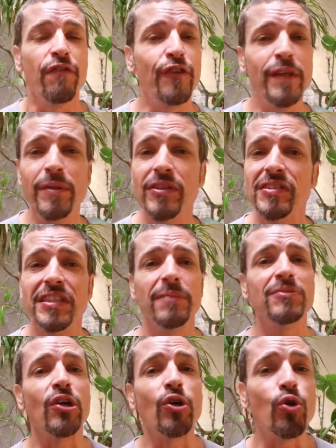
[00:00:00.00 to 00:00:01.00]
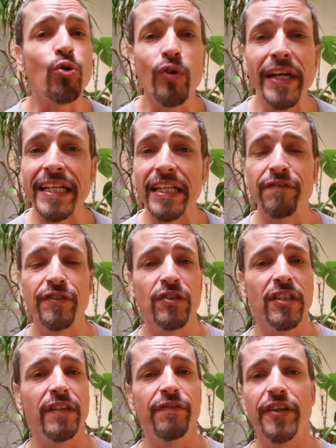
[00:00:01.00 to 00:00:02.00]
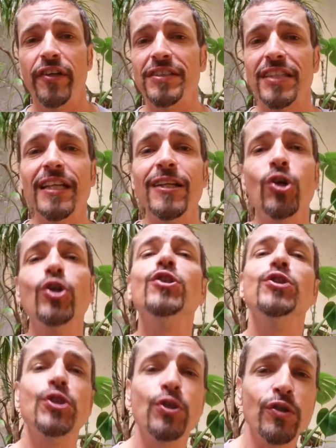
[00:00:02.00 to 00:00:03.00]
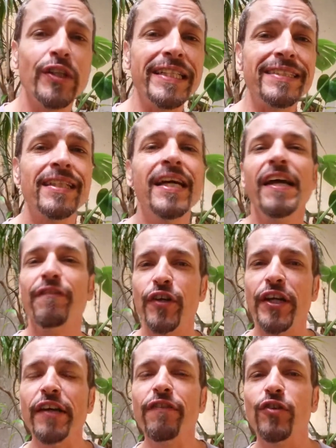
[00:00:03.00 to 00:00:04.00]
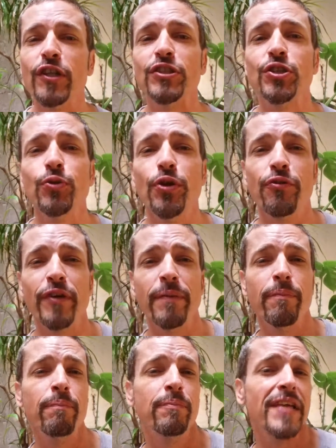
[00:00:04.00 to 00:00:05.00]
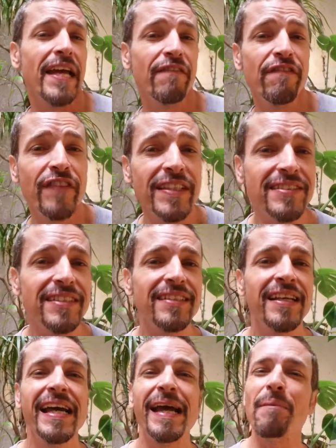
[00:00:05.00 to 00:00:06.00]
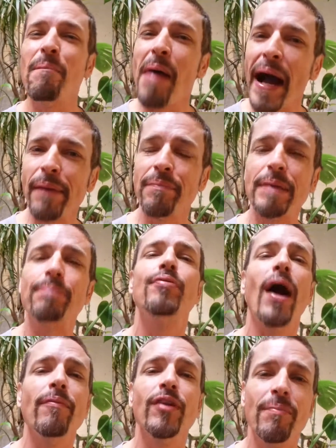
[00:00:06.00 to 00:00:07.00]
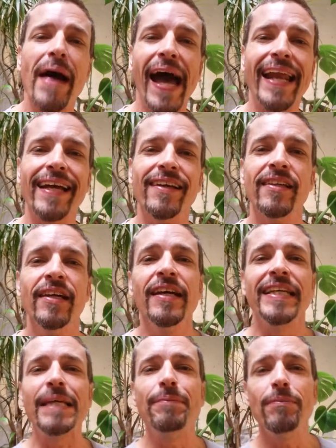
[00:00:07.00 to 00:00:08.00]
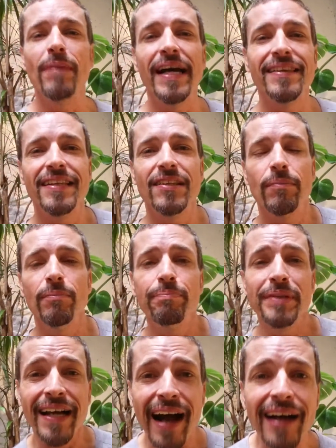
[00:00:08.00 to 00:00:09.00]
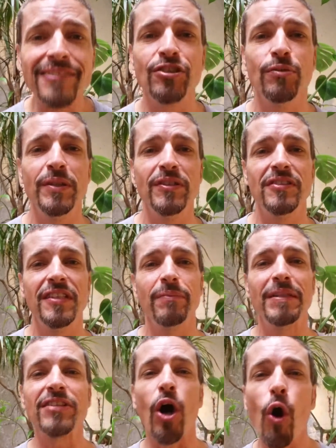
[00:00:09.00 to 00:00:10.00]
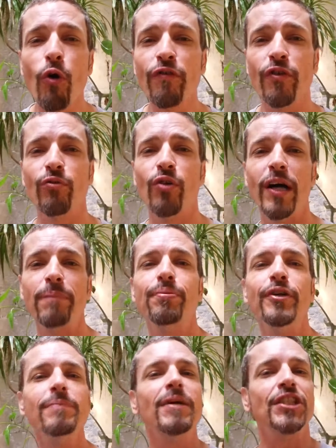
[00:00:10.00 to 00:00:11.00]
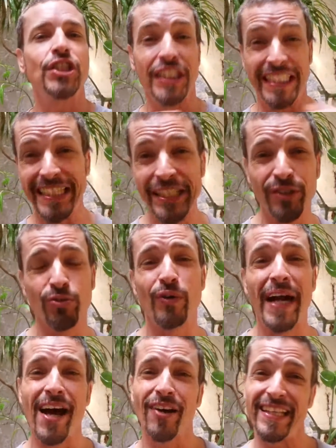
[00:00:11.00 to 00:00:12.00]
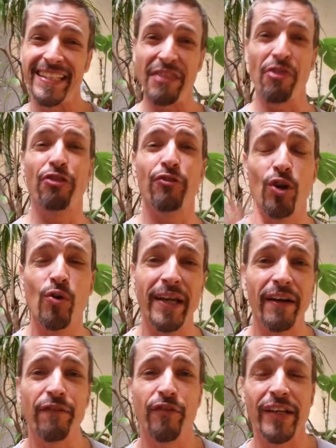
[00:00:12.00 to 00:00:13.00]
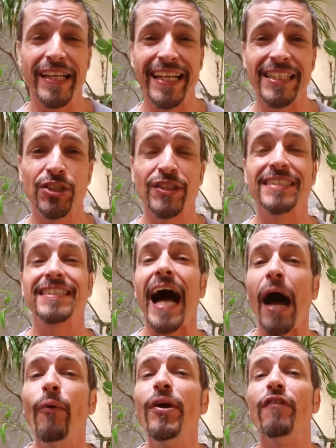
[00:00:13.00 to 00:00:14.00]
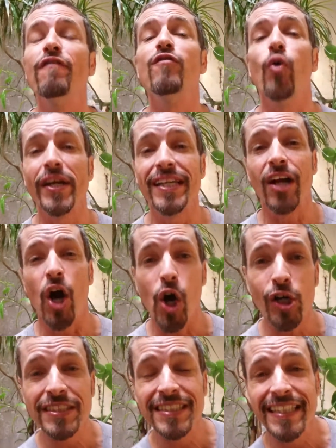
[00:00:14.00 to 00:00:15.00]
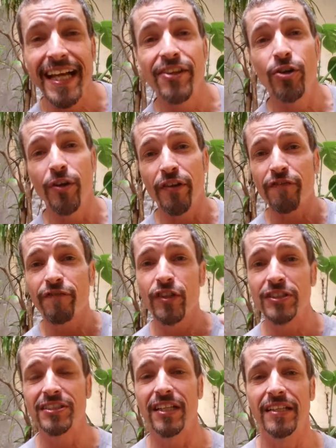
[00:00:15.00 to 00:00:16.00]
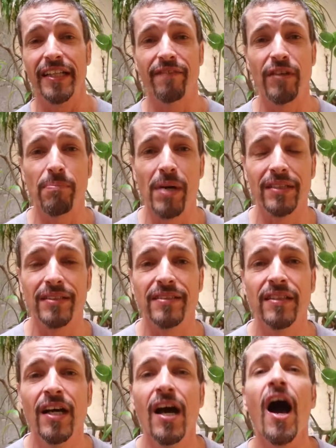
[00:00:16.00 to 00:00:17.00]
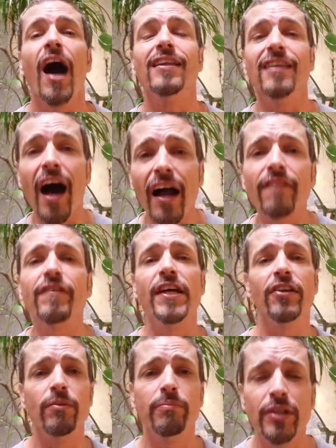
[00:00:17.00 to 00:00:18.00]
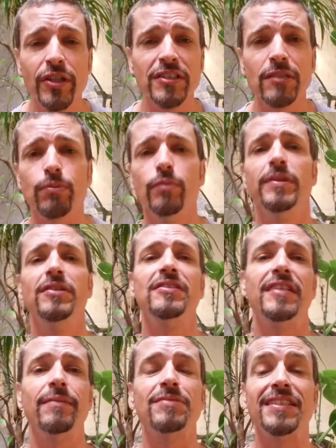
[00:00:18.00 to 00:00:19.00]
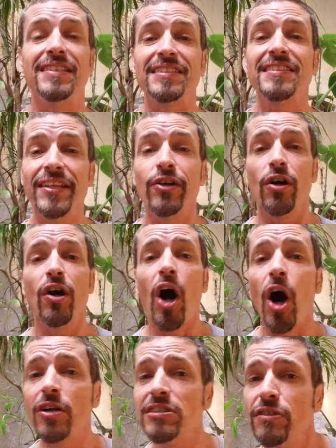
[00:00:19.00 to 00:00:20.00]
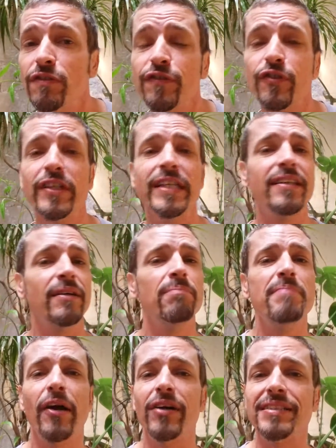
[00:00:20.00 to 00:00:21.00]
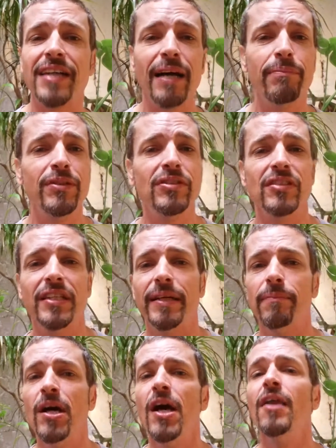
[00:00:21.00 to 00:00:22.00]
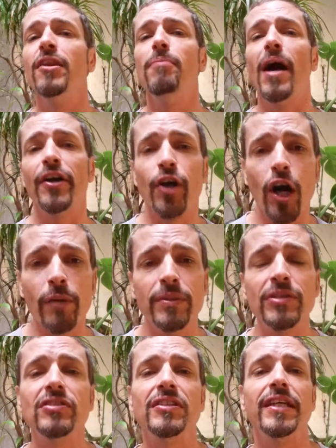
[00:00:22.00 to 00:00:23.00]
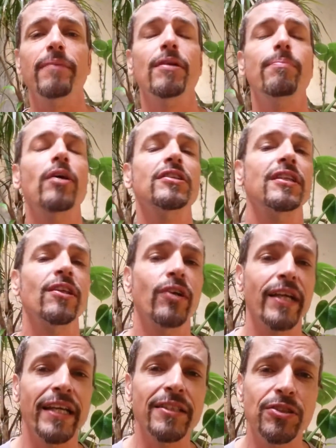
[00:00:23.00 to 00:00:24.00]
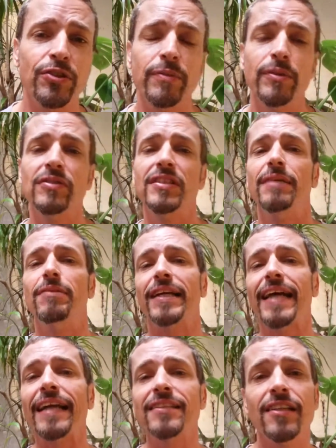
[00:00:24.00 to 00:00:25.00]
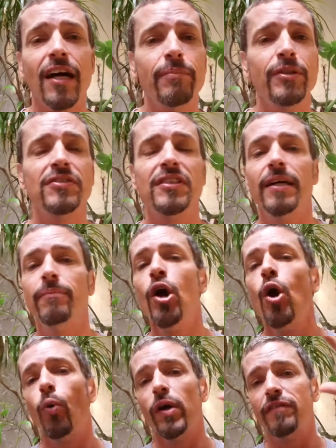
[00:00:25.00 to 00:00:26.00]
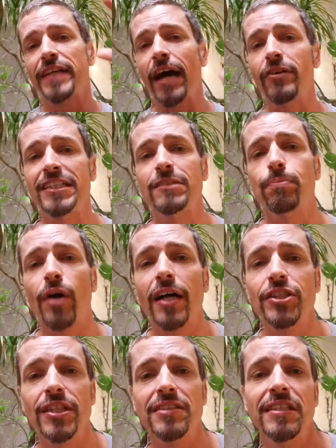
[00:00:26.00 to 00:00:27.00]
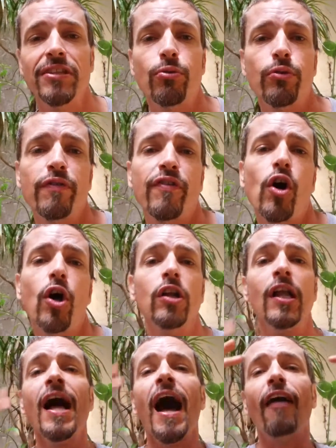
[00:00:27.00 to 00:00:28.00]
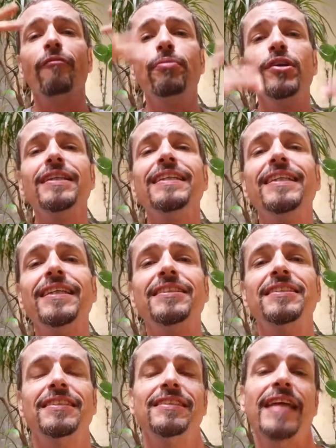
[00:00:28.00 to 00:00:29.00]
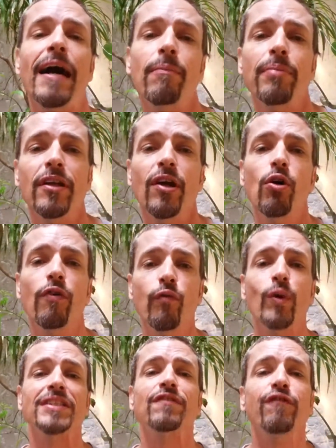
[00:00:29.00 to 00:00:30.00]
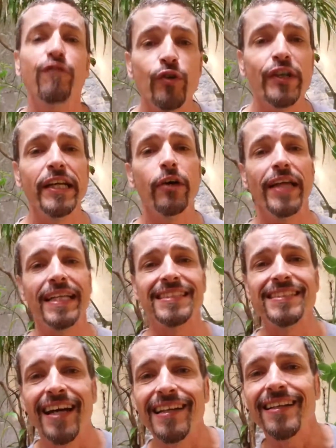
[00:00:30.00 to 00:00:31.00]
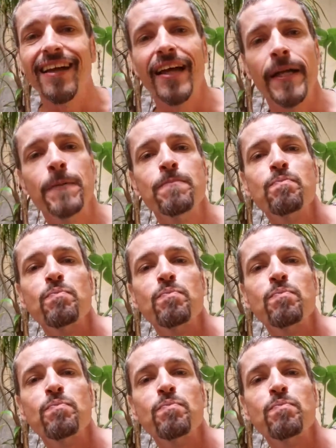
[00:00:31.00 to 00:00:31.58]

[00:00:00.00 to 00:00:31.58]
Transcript: Free museums are great if you live here. It's a local treat. If you're here for a 2 or 3 day visit, it might be problematic. Keep in mind that the Picasso Museum is overrun pretty much year round, and then throw in a free entrance. I would avoid it altogether on the first Sunday of the month. A lot of the other municipal museums in the center are also free. The Marítim Museum, the Modern Art Museum, the Barcelona History Museum, the Catalan Museum, one of Gaudi's projects in the Raval. I've put a list down below of what's free on that Sunday.